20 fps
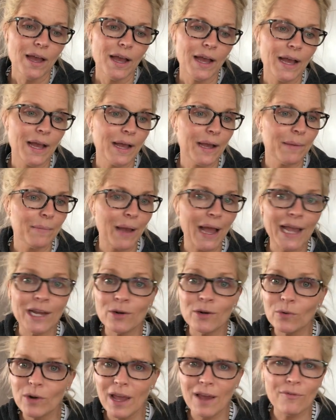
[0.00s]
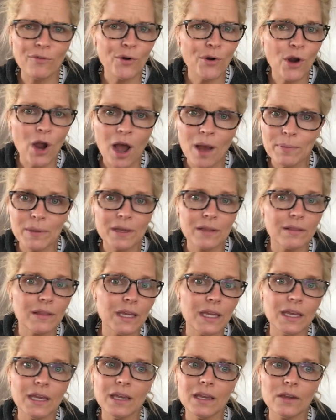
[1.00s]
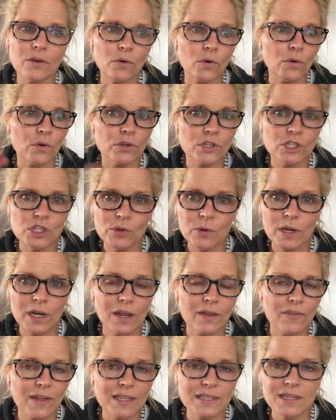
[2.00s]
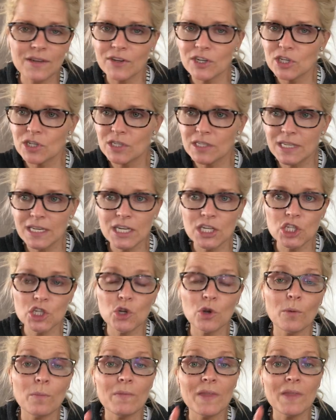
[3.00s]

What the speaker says: I don't ever copy a link or do any of that stuff. I just send it to them.